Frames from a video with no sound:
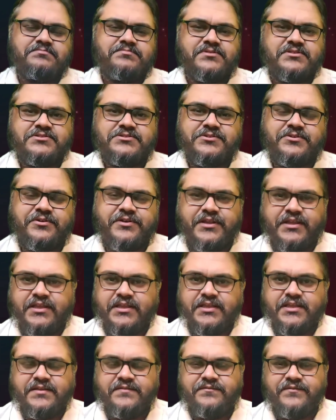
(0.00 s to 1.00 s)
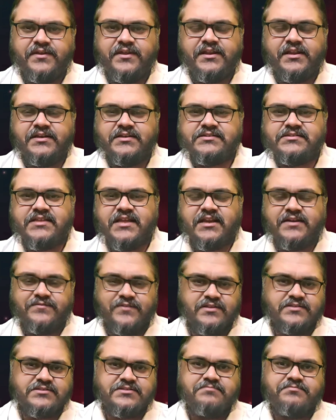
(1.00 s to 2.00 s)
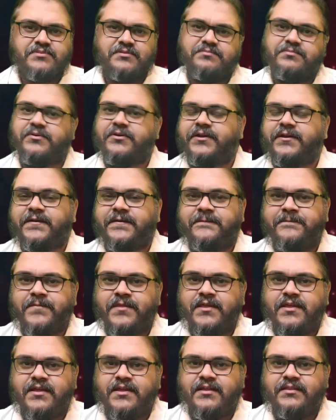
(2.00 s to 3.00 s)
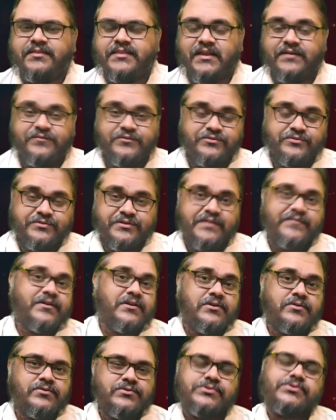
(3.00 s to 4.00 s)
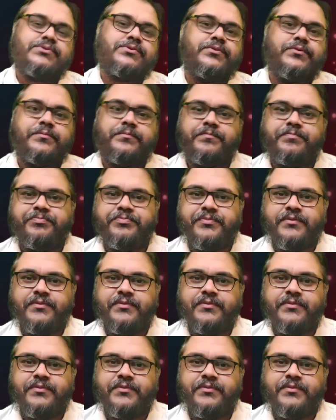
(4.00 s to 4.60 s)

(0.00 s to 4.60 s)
simple story, we can understand one simple point, that we should never lose hope.